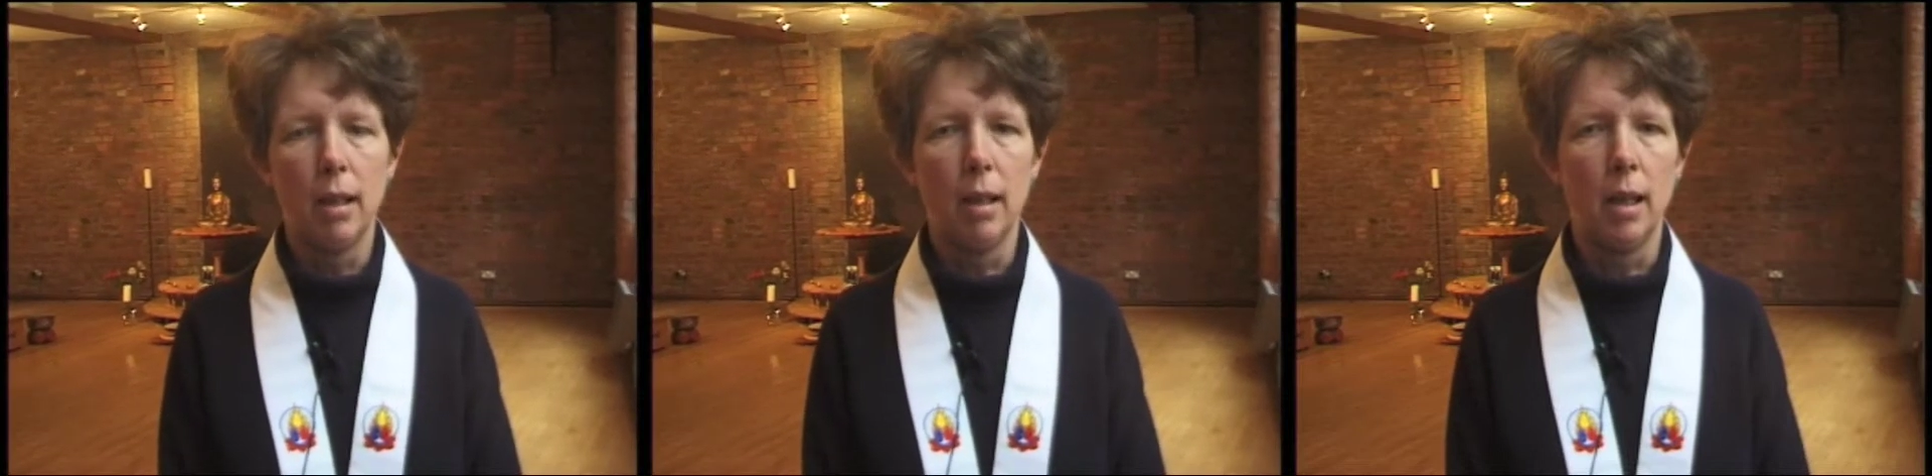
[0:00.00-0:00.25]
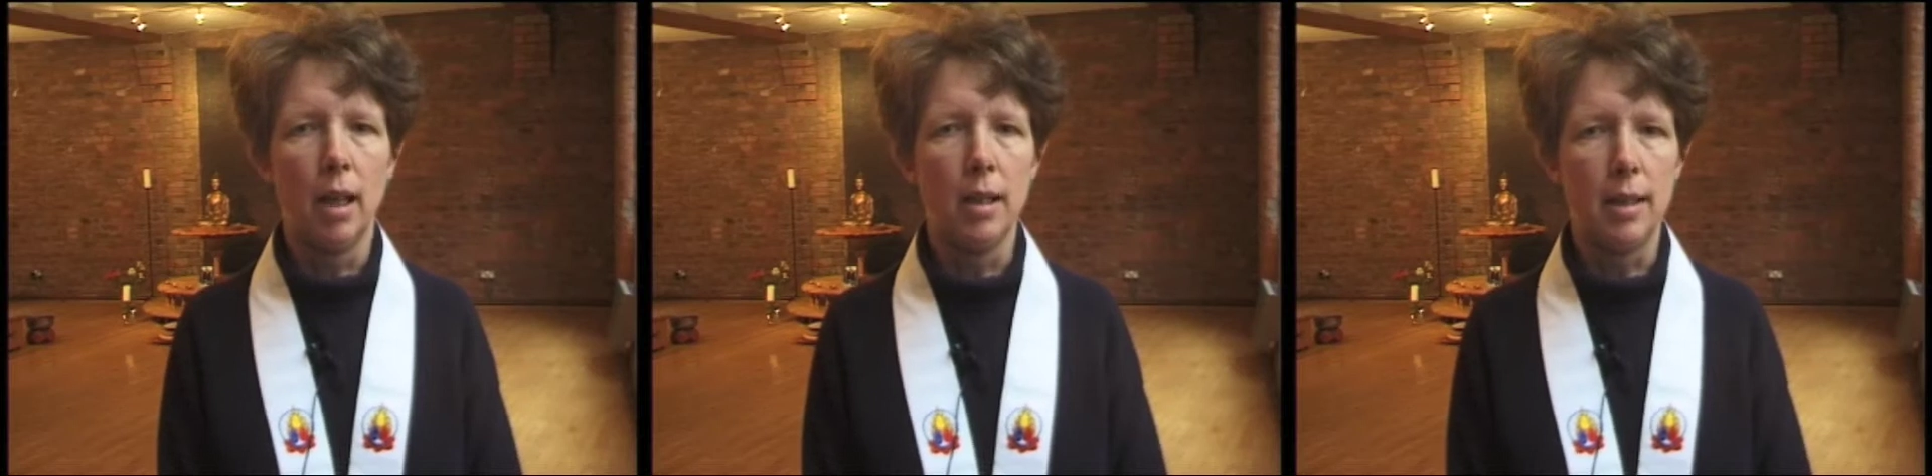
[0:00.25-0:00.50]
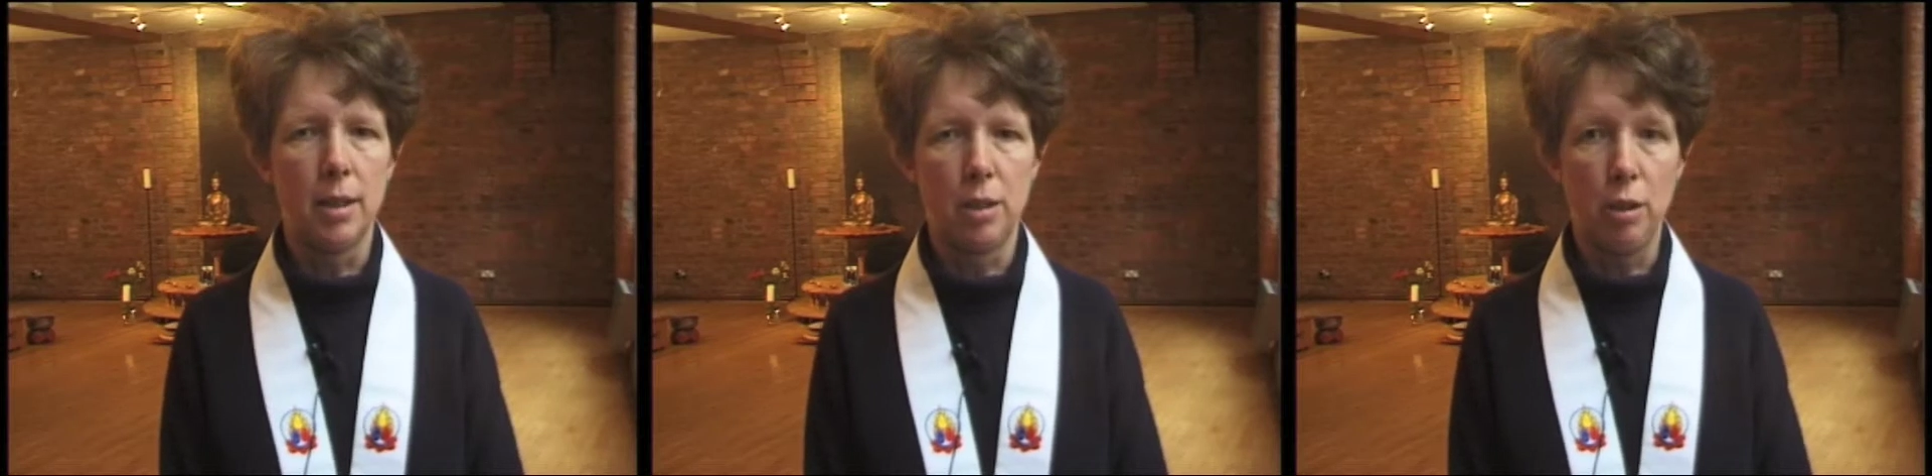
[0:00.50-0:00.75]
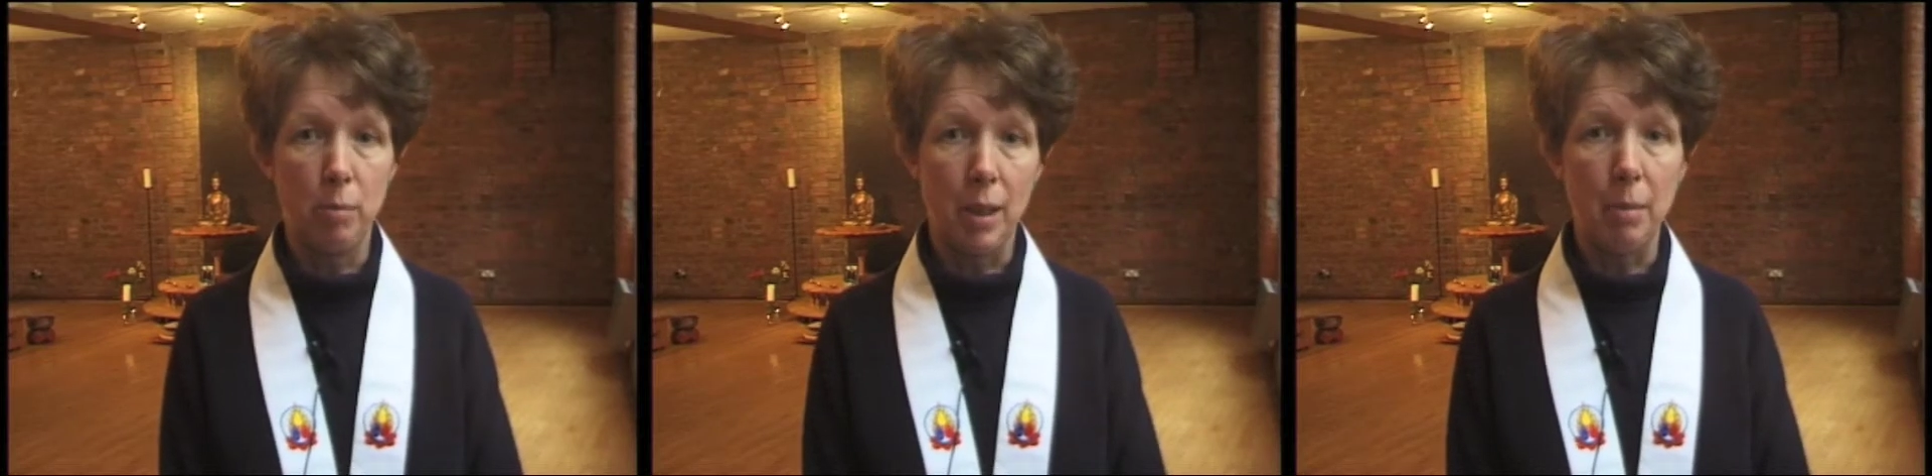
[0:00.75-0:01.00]
Uh, it's
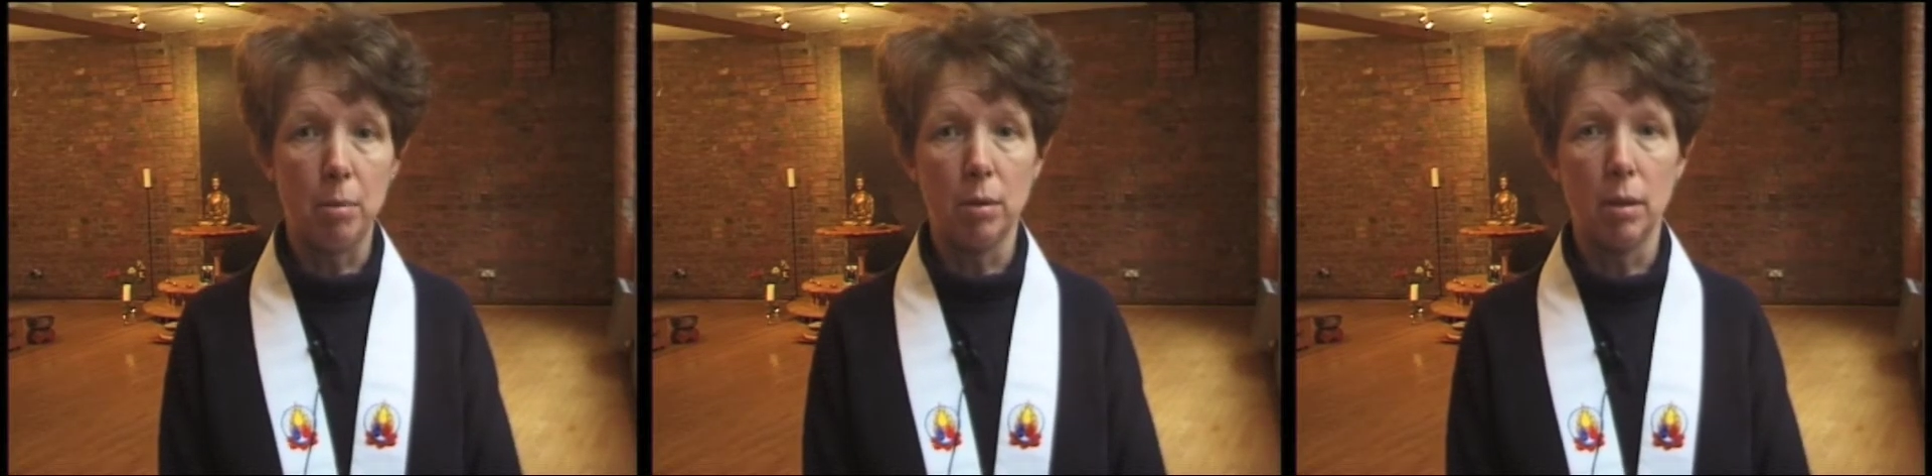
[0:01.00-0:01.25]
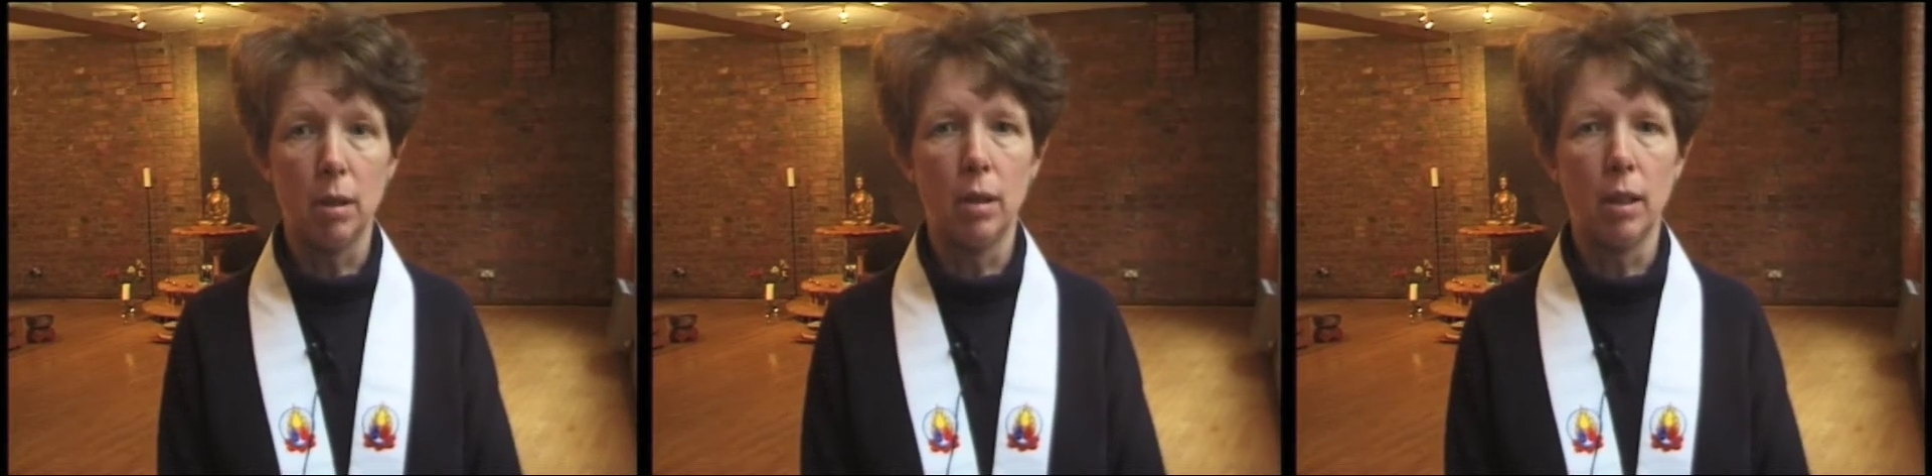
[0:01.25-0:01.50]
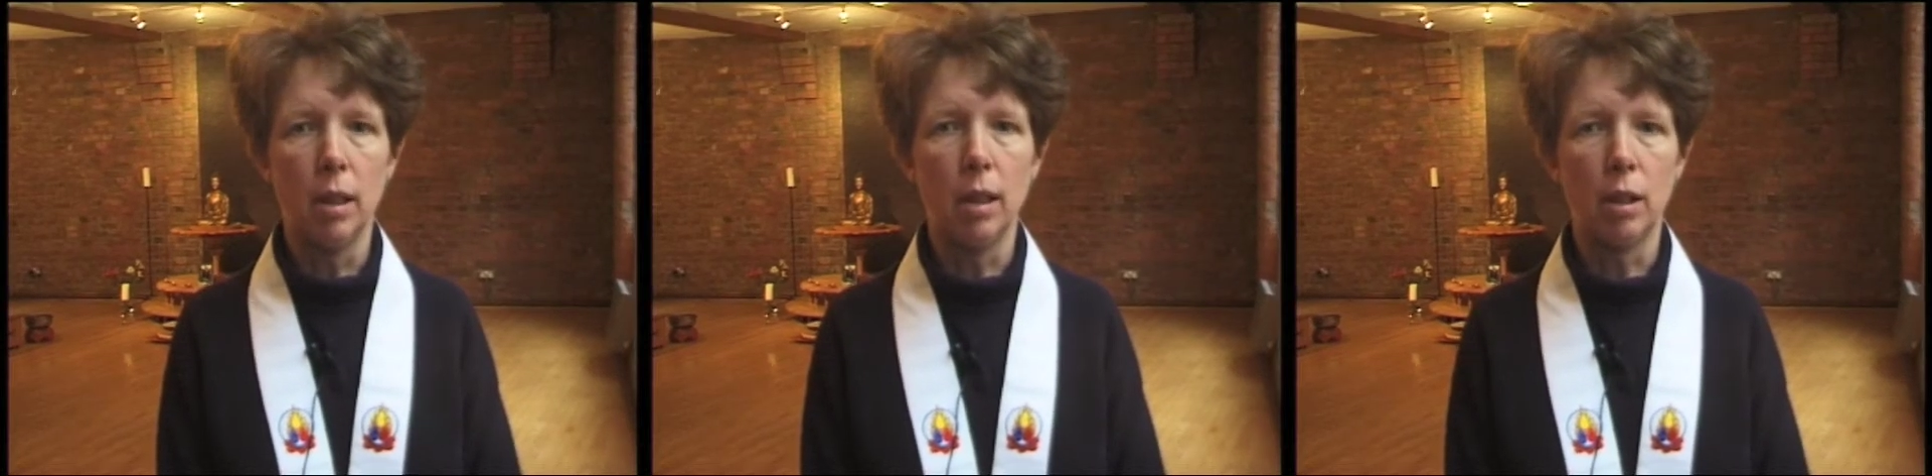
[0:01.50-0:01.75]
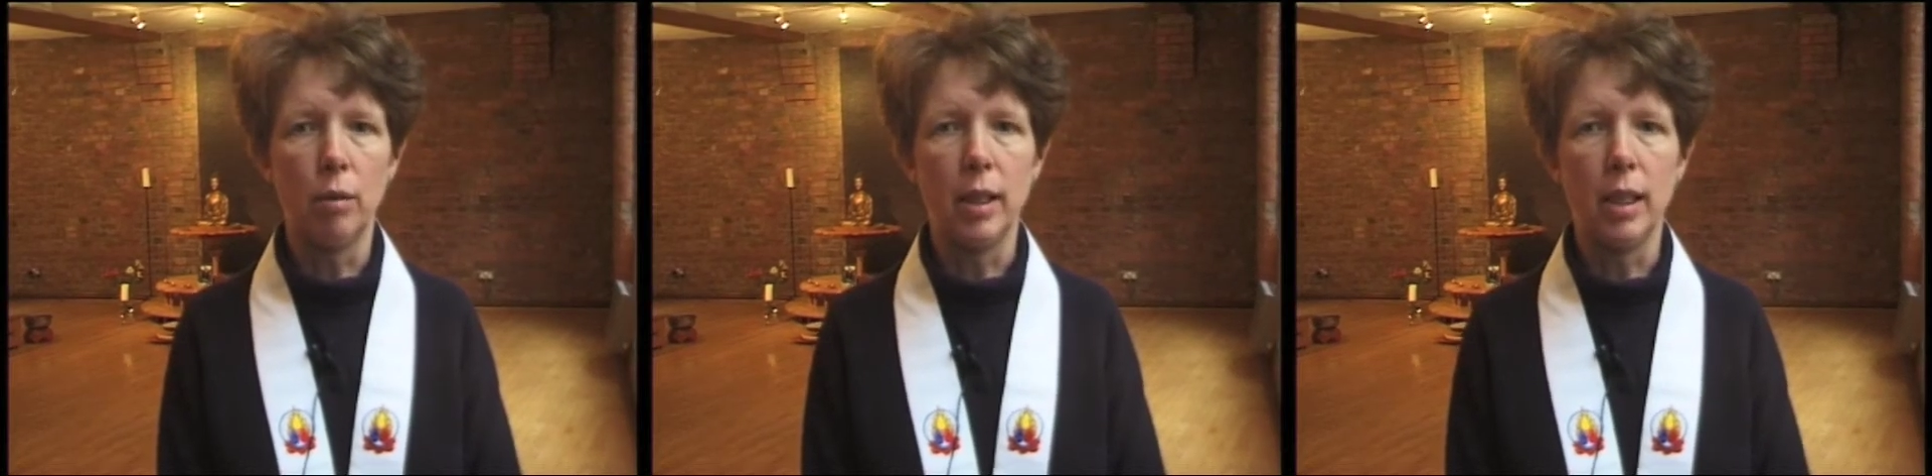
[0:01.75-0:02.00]
two people uh,
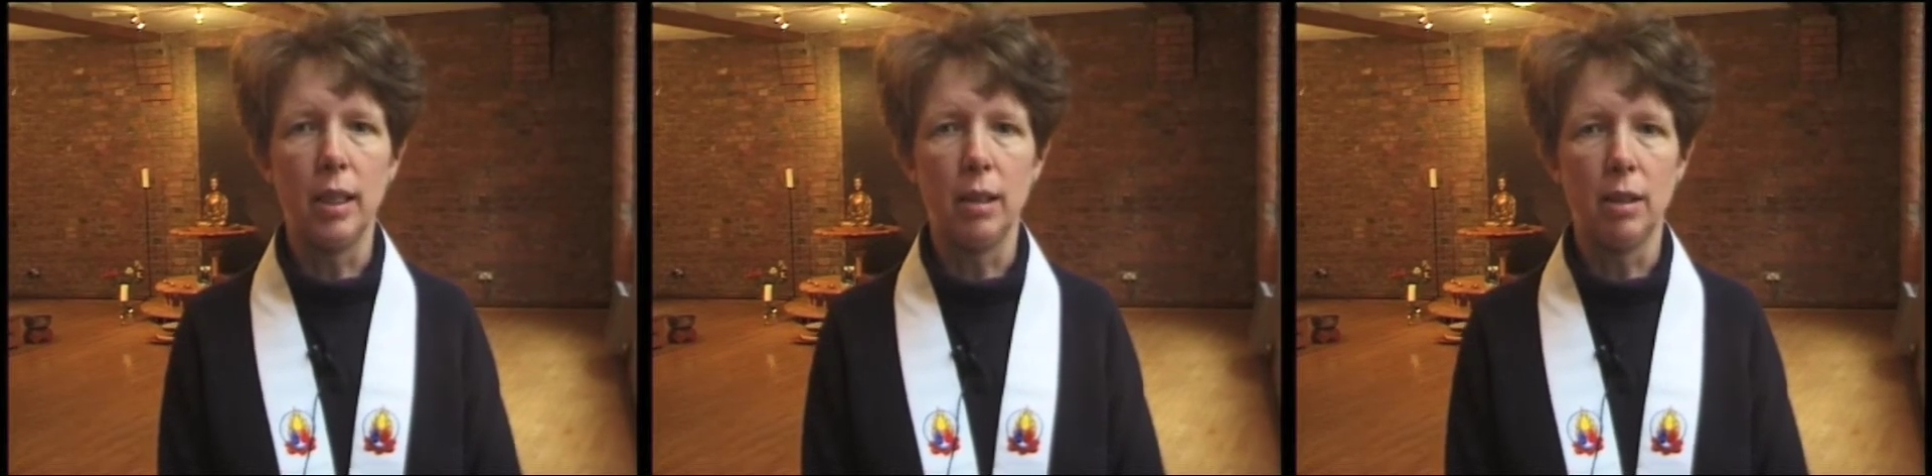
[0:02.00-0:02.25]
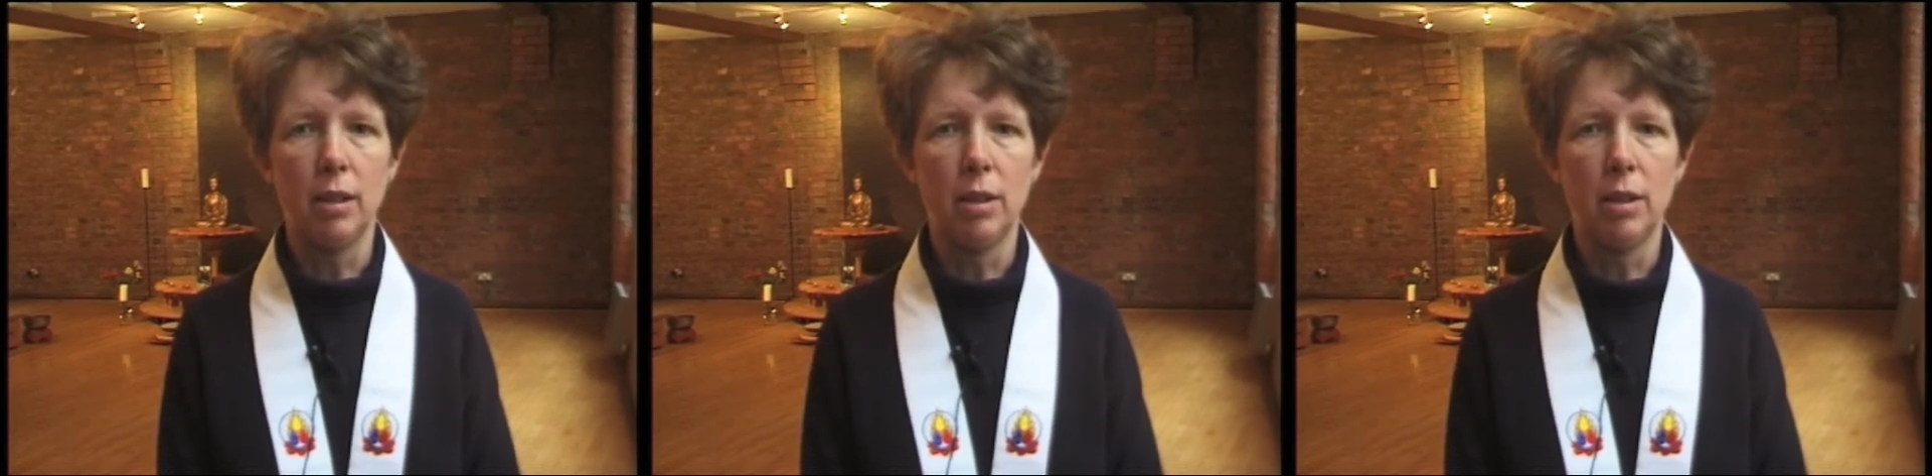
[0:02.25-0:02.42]
agreeing,